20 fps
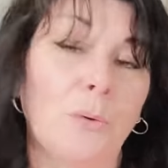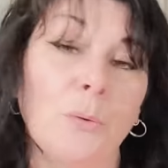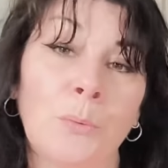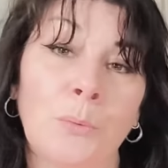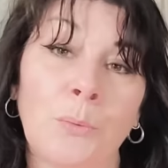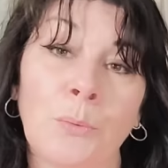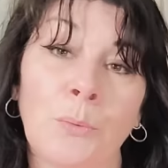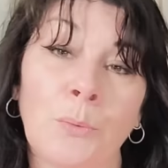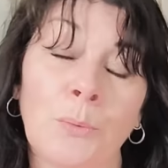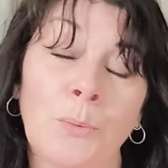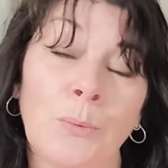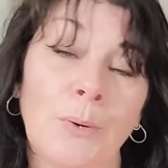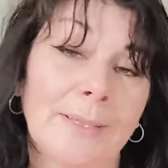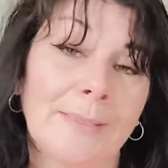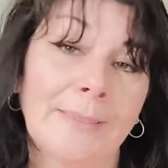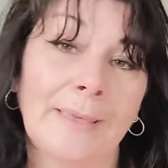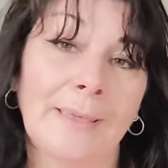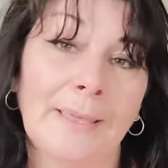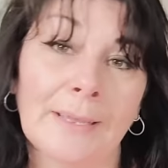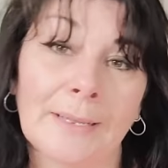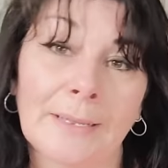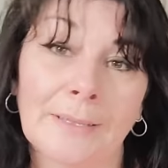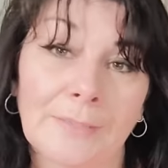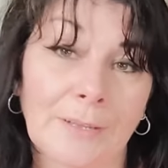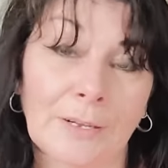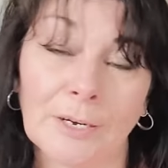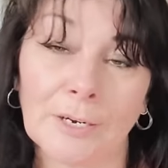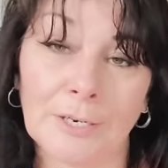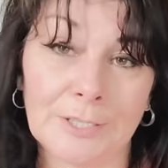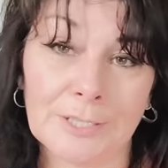what the heck
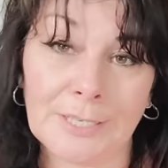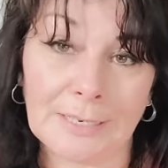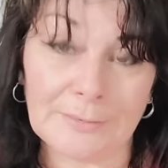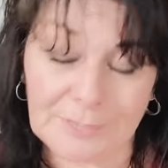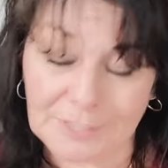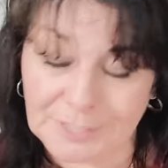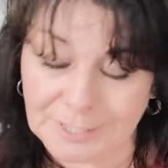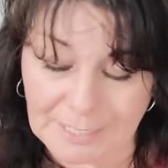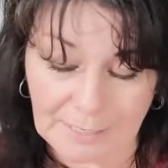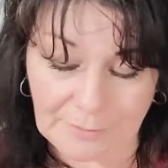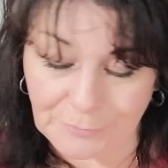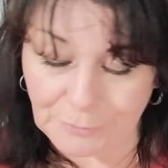the cards have to say.